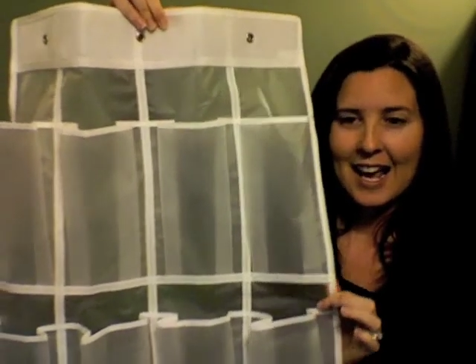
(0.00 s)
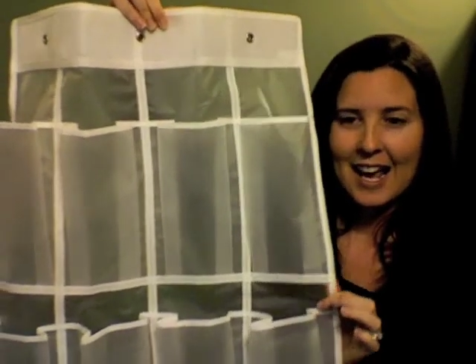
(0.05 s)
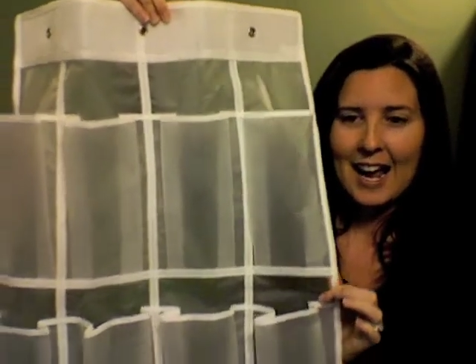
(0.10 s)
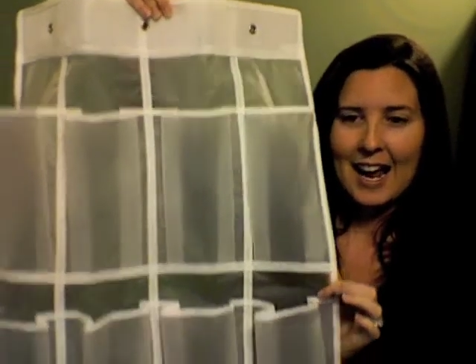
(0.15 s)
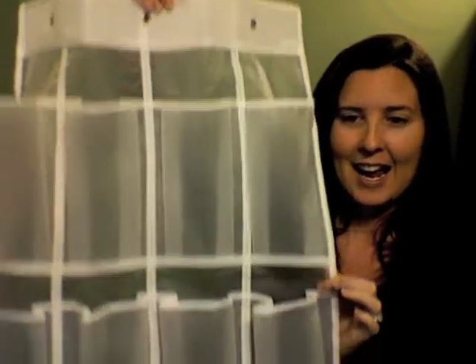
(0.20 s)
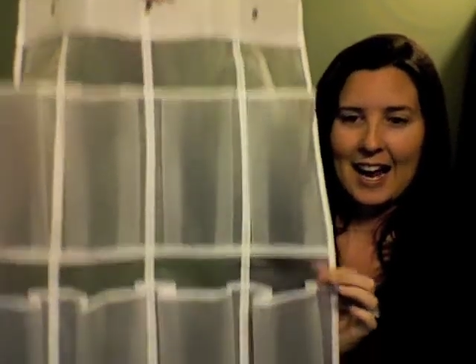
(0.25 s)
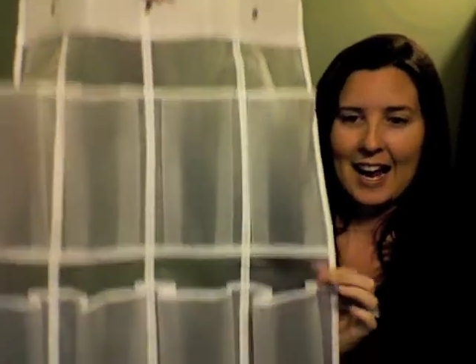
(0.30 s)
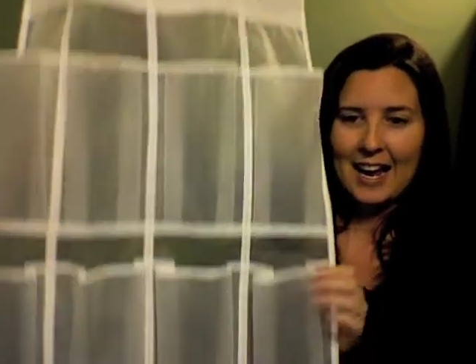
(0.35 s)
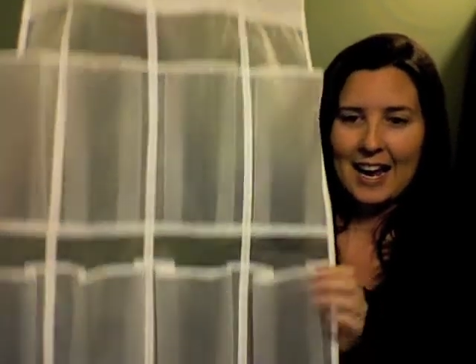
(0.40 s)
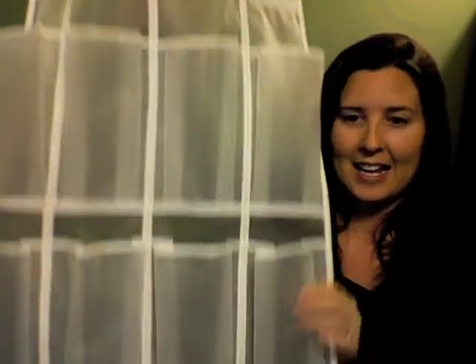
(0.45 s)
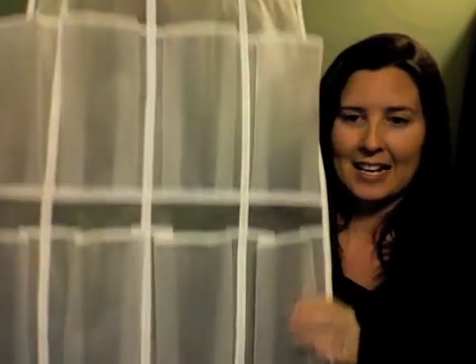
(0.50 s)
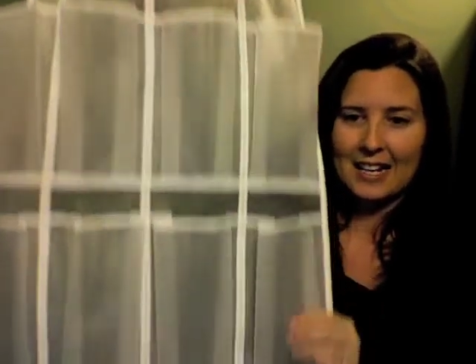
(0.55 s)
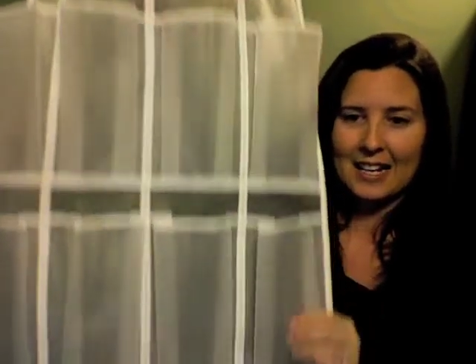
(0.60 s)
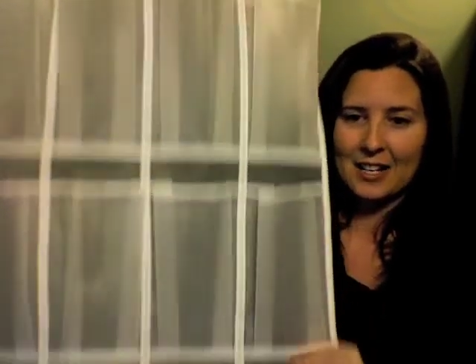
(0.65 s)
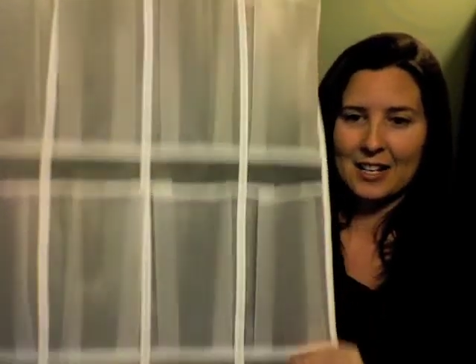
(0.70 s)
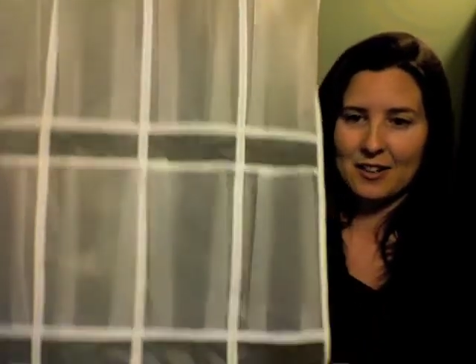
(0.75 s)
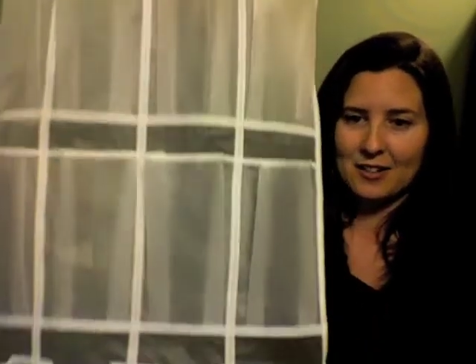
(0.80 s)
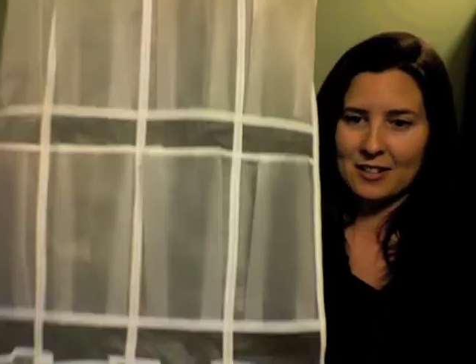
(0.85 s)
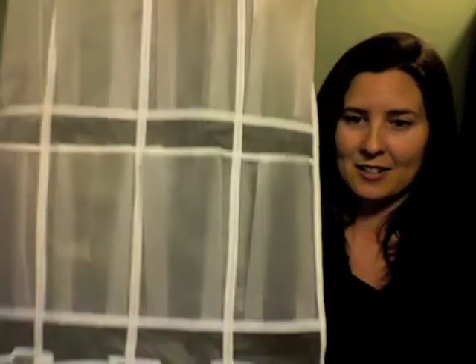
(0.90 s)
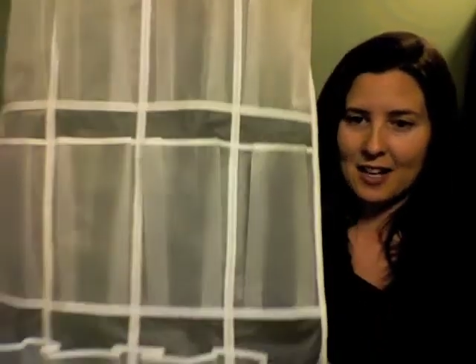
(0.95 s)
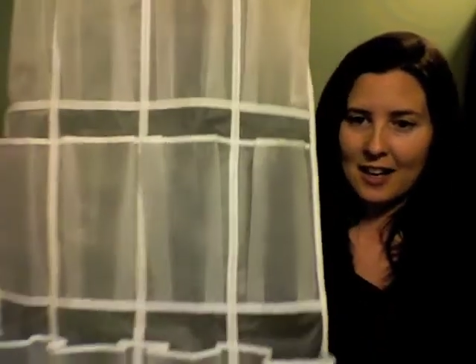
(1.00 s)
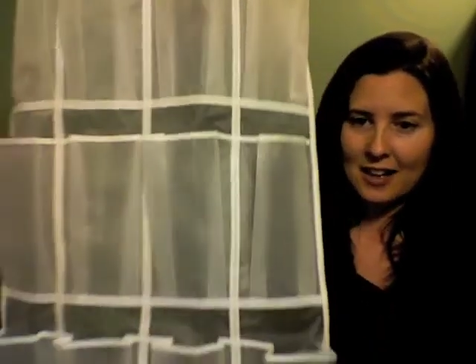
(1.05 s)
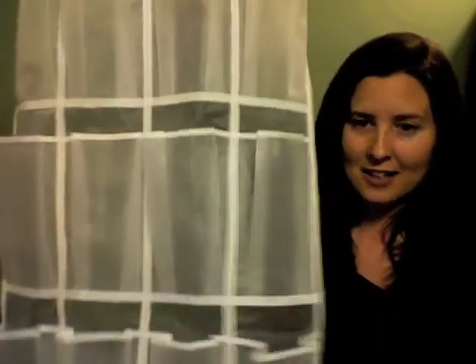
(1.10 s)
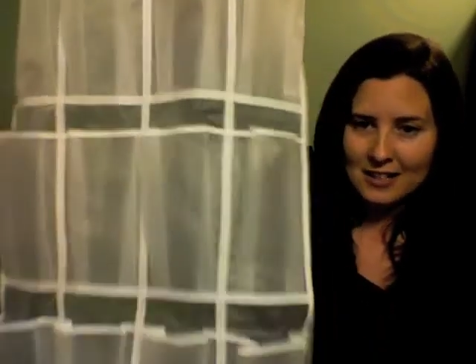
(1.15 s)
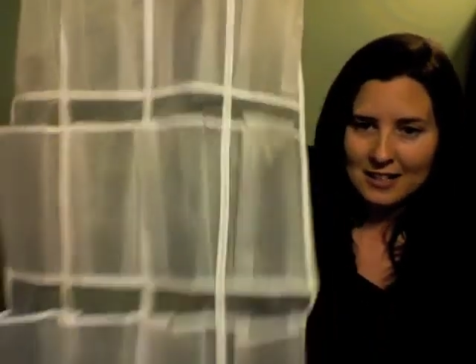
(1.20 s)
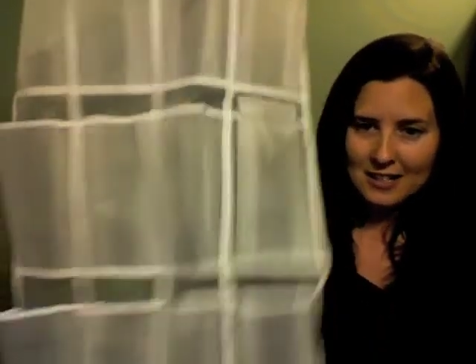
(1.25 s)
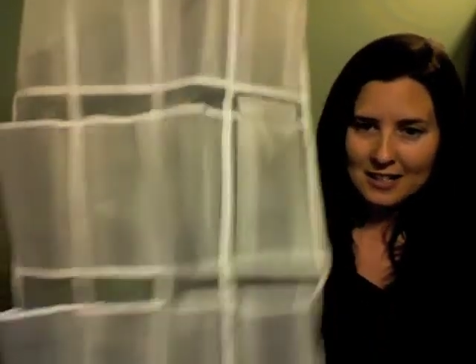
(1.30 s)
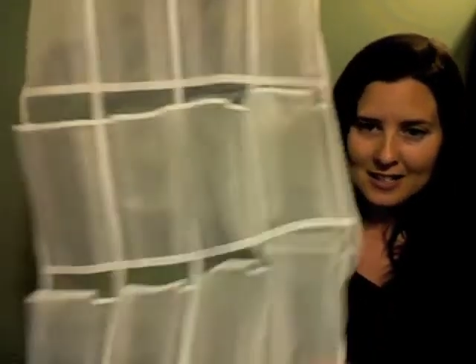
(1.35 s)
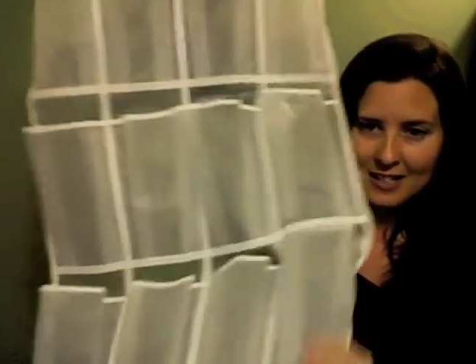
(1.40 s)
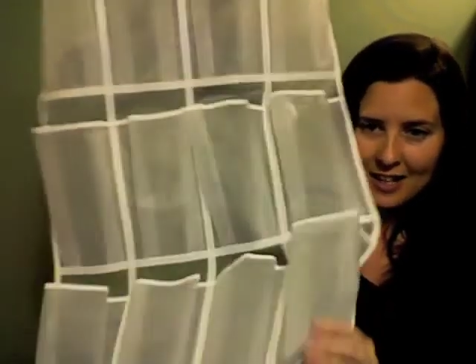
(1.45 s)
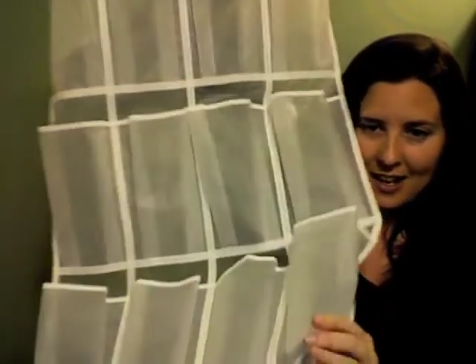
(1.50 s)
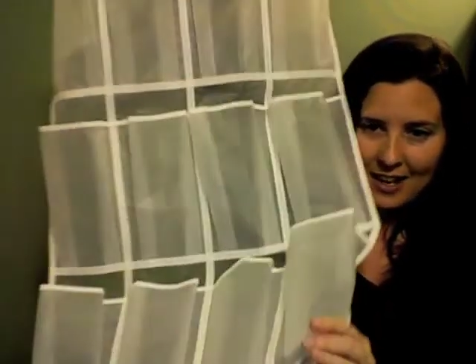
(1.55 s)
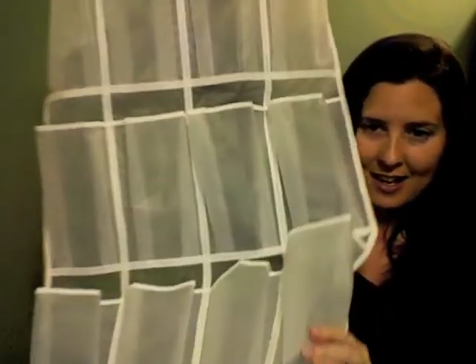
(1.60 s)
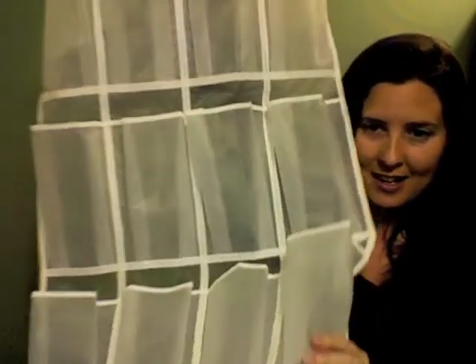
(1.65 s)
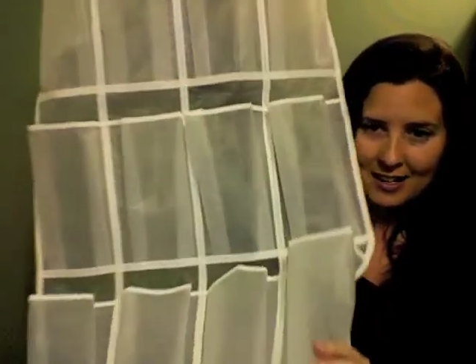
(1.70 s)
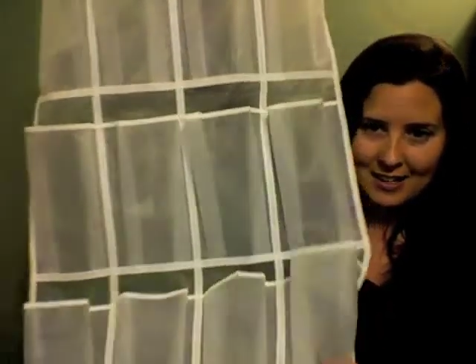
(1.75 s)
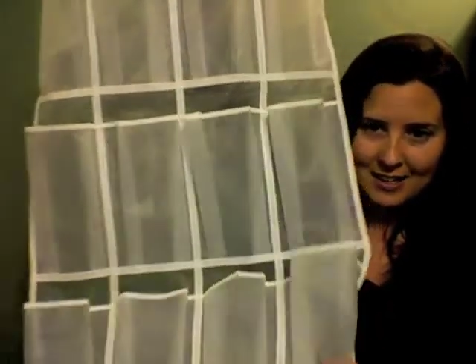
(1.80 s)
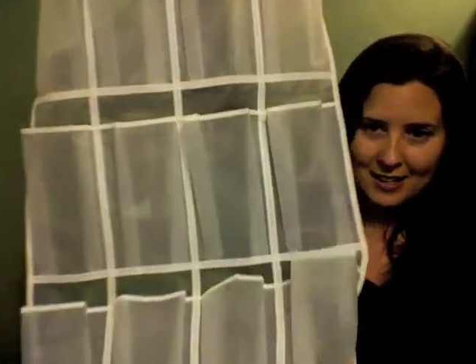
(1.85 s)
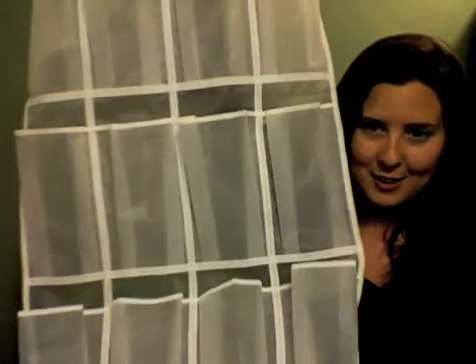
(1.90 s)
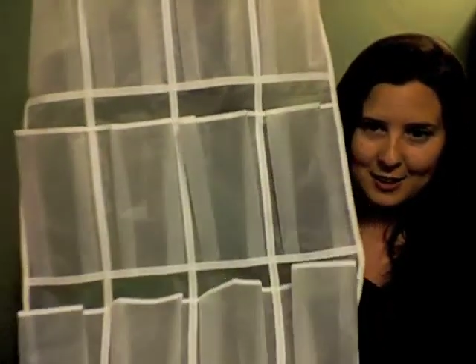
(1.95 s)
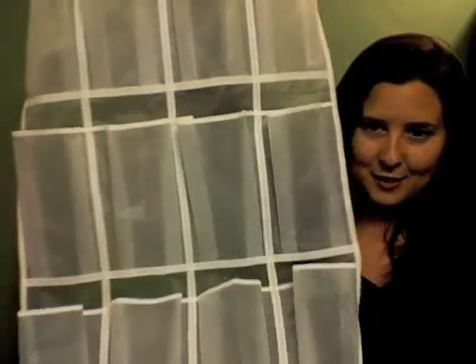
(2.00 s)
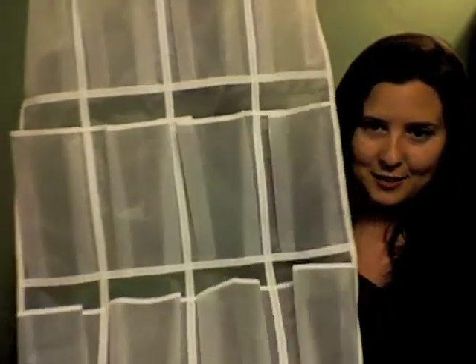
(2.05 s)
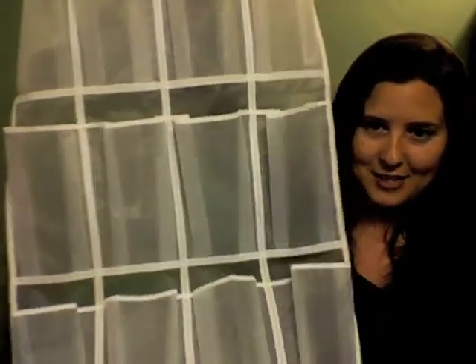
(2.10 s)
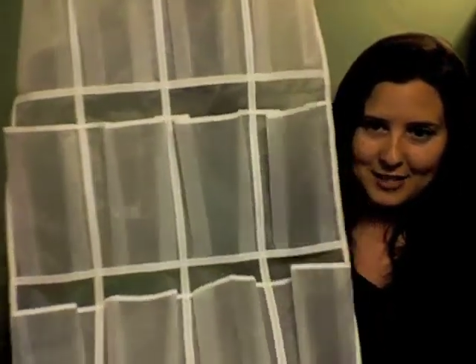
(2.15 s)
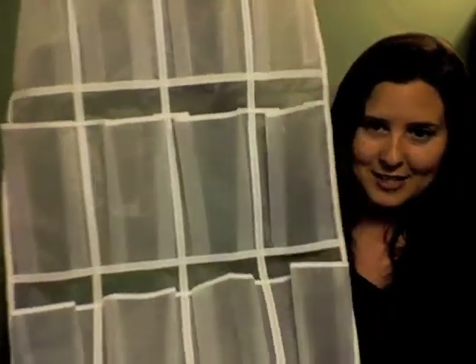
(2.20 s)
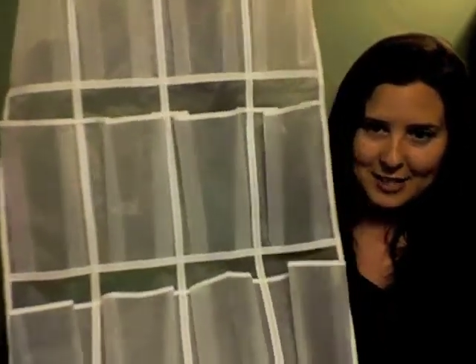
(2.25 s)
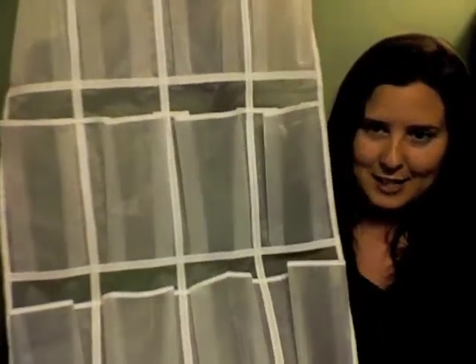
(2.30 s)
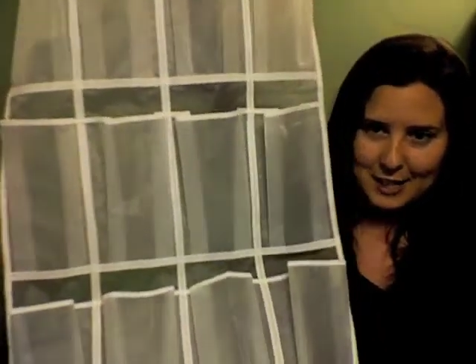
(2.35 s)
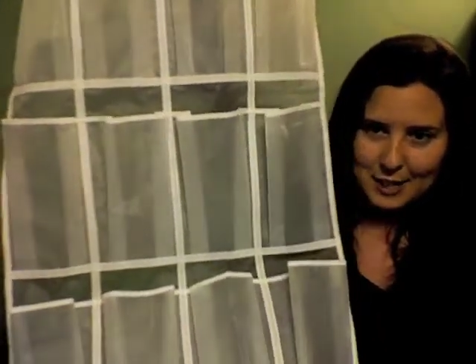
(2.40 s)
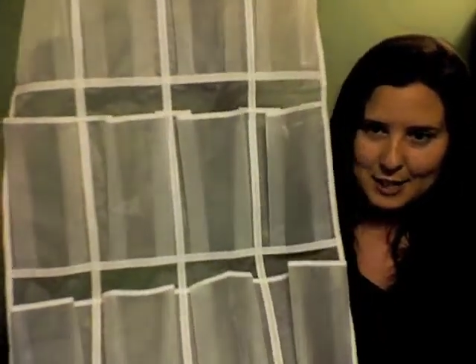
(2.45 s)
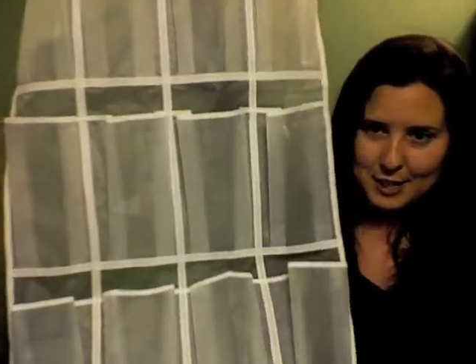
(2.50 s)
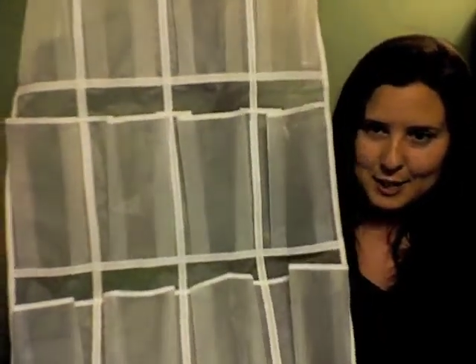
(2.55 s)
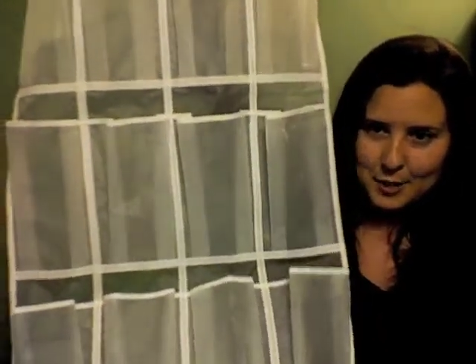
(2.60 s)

And there are tons and tons. As you can see, it's